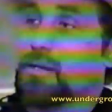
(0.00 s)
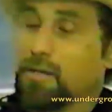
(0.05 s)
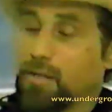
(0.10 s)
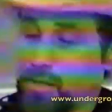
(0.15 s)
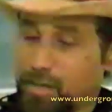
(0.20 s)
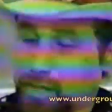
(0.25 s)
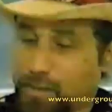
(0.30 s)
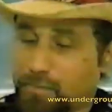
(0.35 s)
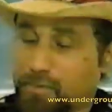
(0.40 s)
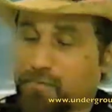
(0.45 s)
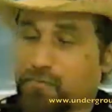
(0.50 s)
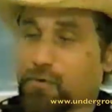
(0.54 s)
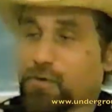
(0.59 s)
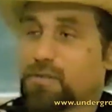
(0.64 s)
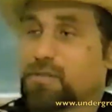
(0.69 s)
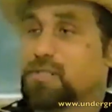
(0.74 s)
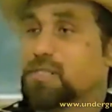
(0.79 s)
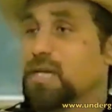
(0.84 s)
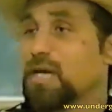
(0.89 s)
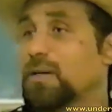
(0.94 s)
yeah, and before
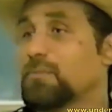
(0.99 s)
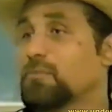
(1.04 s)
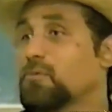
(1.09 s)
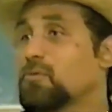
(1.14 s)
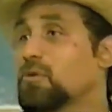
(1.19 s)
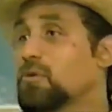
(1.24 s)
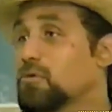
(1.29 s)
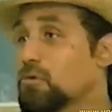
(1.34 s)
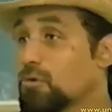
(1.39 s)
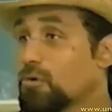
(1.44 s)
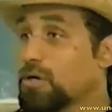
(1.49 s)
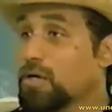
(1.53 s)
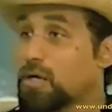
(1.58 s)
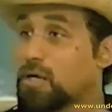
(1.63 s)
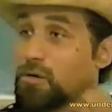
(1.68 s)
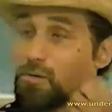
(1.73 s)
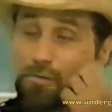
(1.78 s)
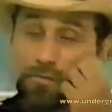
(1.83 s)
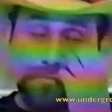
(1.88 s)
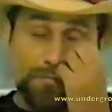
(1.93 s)
the time we were growing our
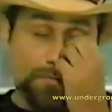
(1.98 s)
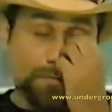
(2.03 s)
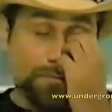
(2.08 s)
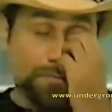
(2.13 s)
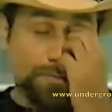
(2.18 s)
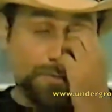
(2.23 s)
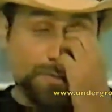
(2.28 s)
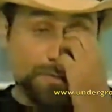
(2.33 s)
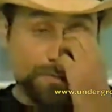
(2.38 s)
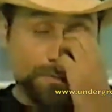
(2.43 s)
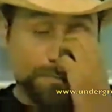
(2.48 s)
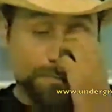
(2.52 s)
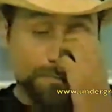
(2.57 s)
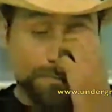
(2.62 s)
own foods.